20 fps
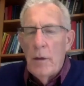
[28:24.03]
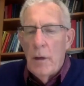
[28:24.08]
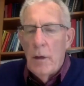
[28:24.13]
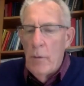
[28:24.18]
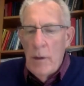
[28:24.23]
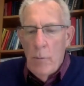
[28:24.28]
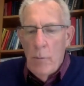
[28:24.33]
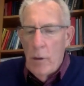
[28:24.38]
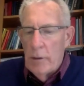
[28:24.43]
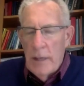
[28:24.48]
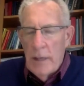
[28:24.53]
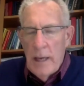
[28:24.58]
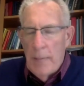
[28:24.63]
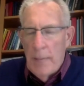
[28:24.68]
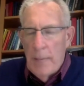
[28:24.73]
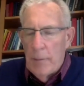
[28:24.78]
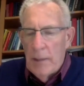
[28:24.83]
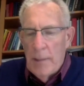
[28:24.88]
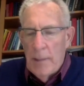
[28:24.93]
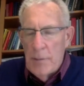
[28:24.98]
We worked in
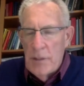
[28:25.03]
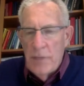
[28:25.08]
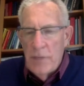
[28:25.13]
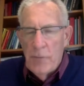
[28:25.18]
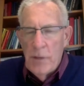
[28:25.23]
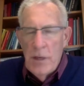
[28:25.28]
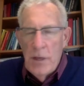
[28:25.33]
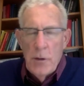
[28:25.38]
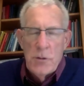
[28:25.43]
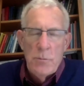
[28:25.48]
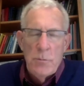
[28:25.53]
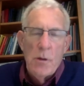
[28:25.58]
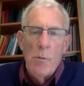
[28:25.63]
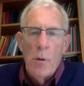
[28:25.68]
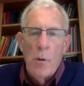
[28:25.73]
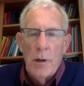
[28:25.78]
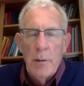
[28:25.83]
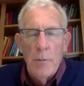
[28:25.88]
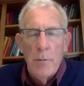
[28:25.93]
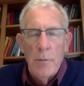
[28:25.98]
epilepsy for years. We were
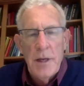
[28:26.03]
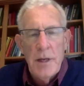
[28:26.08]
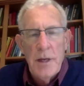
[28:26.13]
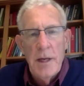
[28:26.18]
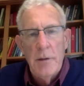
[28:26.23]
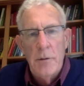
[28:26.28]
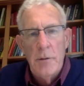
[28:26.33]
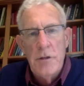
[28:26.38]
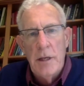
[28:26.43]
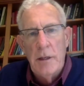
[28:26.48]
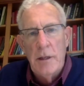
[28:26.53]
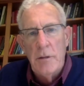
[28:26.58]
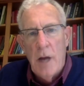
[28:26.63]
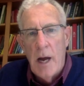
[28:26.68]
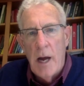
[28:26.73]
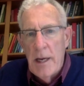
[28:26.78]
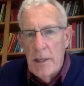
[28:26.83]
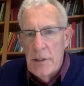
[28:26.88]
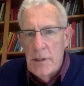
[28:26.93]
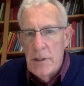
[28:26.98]
working with ketogenic
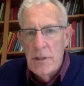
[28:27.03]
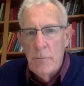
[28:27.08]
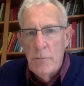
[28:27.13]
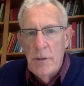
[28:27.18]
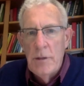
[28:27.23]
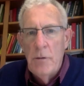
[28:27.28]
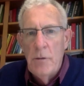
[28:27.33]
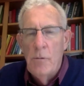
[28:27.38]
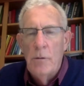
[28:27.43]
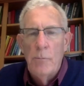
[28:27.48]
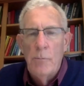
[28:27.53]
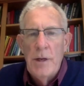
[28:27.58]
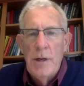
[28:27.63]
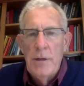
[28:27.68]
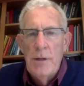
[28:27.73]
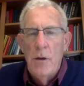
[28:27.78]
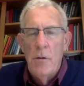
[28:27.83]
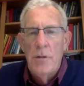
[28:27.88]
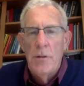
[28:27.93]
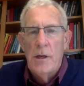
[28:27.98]
diets. We knew
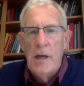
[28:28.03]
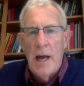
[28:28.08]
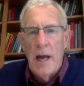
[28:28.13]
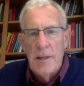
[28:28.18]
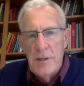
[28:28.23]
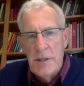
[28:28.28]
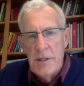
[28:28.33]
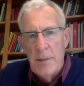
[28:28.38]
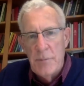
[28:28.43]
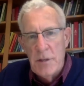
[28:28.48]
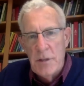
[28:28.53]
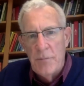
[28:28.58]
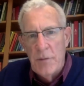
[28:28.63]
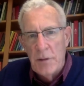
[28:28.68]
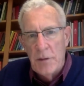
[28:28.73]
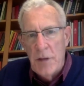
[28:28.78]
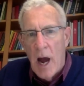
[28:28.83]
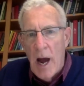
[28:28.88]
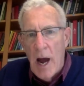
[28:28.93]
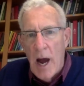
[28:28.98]
the concepts of the
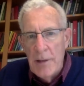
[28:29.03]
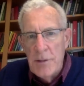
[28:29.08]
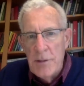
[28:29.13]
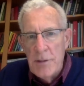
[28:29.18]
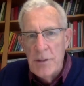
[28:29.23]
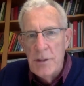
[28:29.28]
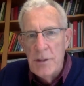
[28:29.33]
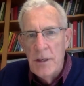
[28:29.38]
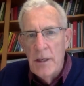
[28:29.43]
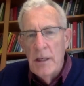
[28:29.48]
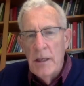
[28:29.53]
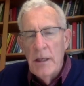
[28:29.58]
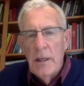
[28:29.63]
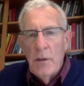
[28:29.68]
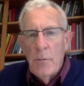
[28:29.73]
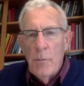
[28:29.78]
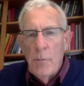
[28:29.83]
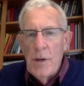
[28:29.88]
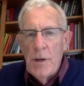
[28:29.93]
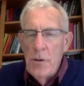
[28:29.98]
diets.
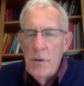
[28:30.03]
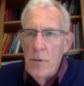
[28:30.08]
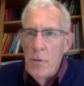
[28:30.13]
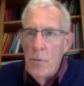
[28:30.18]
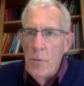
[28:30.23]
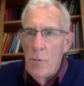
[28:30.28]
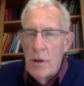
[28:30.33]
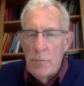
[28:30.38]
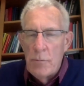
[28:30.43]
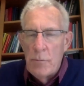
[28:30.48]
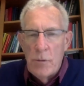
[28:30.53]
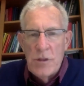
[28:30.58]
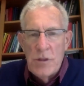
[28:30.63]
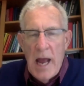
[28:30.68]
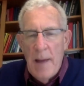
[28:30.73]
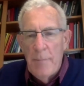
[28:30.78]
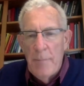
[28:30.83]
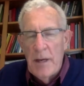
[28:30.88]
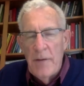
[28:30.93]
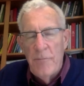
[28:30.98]
We knew what was
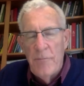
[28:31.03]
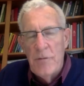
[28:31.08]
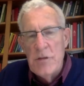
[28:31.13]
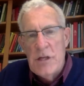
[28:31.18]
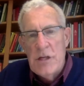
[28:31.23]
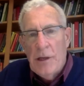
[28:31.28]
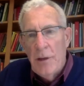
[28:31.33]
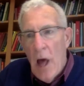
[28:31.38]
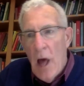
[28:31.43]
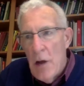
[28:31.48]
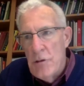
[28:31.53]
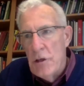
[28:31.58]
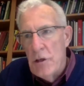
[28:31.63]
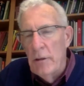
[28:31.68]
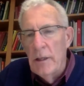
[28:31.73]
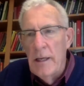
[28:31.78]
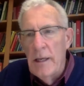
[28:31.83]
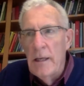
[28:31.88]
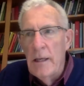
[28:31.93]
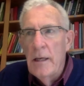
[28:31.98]
happening
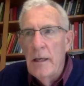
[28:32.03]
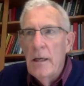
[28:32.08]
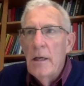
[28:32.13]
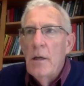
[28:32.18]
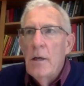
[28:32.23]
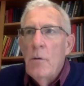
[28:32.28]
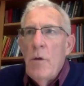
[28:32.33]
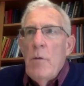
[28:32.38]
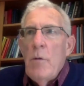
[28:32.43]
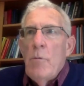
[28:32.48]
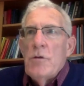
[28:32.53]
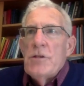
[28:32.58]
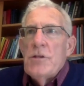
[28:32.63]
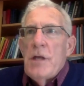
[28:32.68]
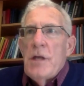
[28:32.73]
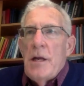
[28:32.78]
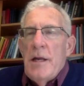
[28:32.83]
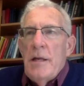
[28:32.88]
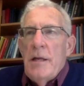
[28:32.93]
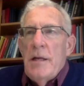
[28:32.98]
physiologically. We were
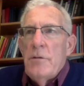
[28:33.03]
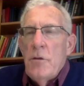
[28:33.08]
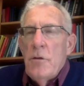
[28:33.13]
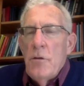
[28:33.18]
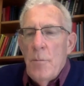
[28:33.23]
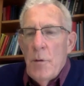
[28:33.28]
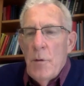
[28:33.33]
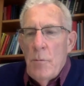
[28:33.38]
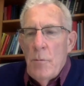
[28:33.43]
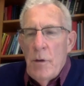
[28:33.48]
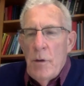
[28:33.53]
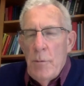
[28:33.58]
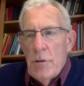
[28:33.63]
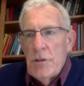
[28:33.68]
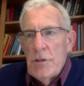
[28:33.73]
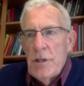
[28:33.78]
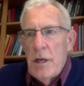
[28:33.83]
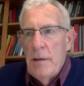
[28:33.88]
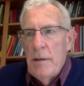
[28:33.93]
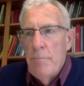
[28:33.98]
studying We were
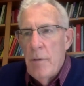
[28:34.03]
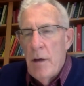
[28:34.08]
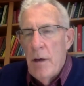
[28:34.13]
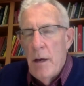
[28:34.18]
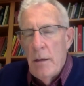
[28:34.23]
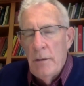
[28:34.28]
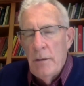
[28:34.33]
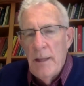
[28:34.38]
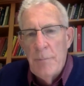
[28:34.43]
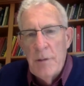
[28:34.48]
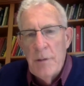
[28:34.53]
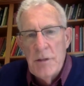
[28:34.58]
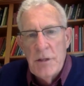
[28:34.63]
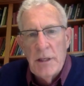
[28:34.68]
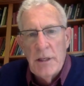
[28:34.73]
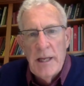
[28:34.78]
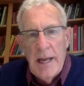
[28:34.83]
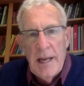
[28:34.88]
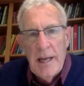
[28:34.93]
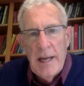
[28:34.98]
studying lipids
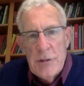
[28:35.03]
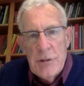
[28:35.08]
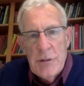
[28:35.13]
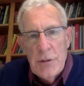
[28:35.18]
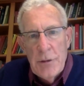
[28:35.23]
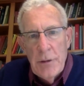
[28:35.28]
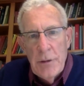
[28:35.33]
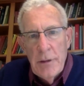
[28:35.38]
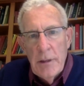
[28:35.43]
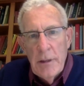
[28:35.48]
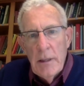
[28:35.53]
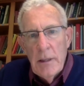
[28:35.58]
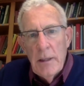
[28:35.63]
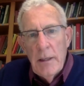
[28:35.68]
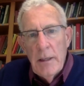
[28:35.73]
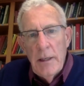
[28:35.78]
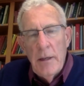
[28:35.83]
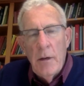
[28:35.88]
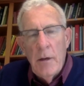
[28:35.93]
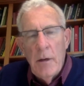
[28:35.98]
in cancer.
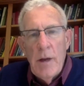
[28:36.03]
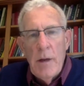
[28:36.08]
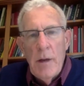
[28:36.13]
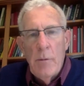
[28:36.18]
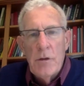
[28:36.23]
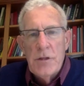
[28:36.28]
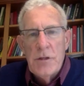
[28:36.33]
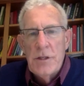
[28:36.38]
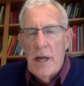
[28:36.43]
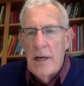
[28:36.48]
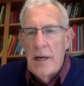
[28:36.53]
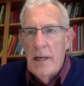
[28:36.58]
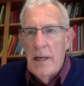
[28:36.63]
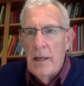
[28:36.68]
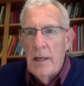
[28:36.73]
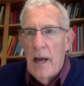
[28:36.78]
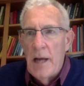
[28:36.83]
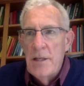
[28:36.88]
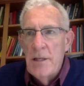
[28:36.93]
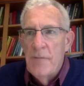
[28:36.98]
We were studying.
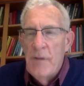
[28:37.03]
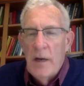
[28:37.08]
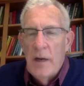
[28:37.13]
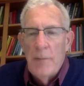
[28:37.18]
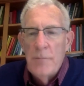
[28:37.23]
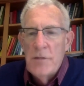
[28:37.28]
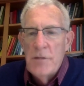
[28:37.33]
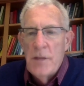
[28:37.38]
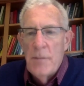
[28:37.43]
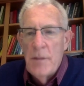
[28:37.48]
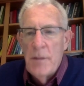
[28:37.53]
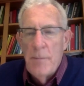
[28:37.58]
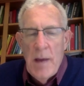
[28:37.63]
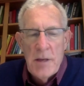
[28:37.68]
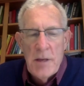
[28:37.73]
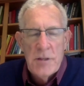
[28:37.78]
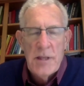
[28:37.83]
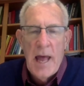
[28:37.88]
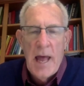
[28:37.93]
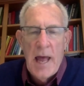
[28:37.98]
I developed some of the
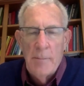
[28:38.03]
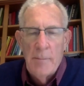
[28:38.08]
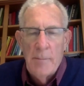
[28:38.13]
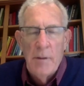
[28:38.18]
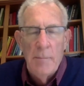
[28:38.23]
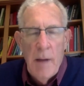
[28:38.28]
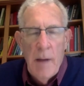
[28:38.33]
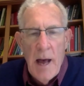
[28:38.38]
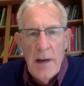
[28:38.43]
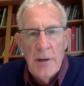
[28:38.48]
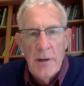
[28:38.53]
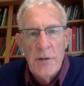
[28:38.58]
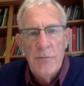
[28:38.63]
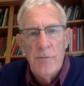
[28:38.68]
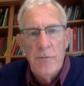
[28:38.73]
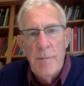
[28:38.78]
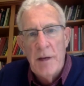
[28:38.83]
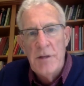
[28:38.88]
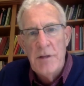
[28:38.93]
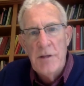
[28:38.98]
best animal models for
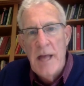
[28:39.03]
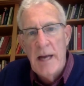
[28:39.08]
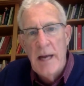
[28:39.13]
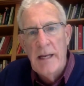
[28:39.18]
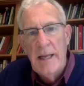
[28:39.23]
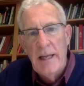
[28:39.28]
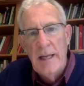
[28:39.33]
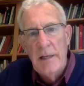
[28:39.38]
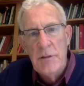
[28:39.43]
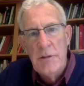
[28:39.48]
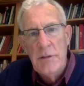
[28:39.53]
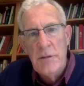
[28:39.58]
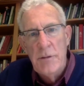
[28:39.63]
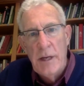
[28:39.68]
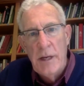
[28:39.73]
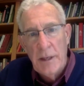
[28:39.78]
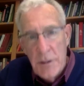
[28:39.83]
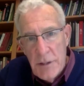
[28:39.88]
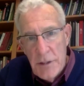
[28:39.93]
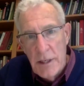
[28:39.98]
metastatic cancer that
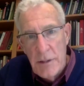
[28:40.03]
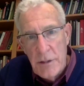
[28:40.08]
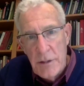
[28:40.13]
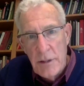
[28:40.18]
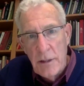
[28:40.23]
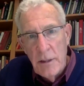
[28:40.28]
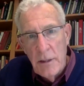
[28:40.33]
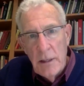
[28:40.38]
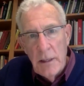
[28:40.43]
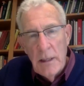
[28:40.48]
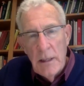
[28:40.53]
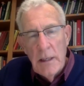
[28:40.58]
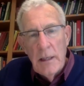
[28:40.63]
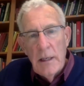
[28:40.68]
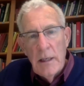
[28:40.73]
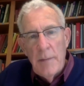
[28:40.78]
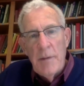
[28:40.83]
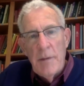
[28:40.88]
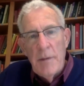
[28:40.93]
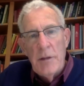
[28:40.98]
exist.
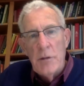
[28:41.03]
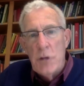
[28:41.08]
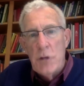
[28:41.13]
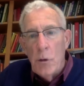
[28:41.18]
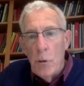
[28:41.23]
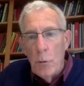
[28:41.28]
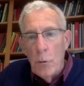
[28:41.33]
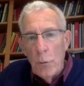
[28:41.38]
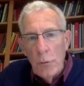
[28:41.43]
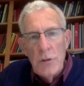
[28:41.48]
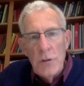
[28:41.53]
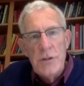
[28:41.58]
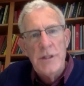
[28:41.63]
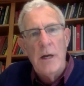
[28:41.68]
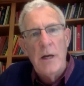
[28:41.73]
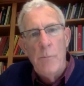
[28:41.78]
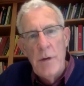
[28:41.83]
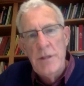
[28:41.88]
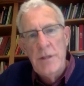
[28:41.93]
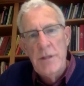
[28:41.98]
I mean, the tools
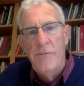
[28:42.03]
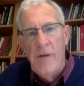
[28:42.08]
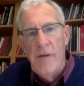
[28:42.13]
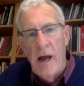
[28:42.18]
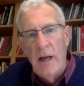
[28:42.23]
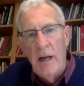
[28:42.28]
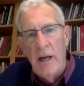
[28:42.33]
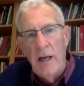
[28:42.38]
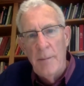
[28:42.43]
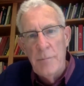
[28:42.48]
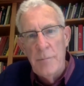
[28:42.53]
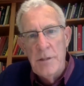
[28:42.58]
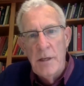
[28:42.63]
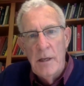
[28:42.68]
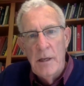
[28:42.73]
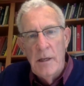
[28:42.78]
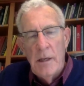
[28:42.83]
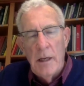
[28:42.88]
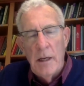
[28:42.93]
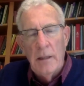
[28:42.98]
that we developed
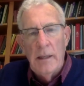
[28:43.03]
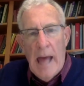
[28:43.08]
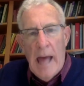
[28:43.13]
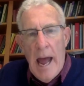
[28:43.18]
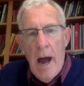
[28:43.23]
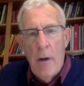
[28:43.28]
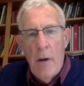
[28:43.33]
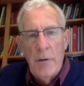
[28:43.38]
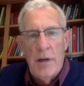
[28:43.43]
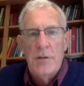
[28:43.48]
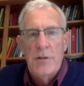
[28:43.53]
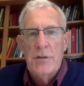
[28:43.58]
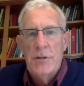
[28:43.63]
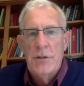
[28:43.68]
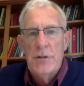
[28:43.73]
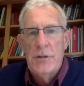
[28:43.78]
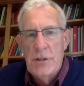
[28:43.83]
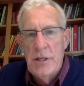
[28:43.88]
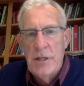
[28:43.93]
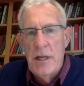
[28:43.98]
allowed us to
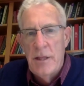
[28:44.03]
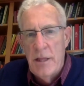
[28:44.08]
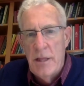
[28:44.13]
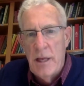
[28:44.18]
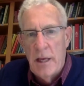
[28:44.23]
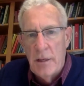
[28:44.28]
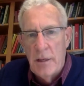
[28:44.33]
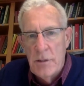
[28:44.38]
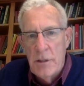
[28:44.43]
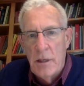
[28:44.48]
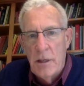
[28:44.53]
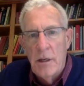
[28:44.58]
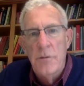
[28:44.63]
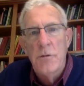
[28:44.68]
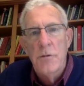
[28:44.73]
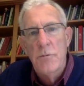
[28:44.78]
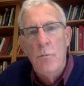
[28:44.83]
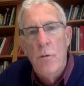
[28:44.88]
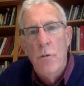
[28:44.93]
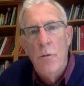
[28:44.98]
see things that
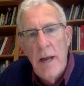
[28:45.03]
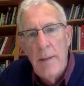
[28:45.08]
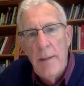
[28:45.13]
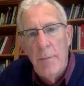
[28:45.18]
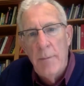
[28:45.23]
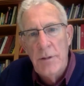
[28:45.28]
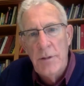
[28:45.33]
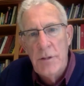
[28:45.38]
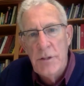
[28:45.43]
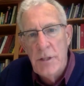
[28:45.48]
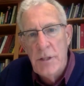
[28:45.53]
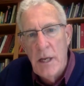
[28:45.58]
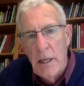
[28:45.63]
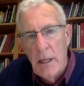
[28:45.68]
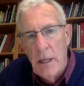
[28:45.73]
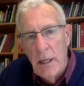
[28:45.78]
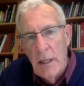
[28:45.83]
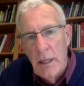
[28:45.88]
others weren't able to see.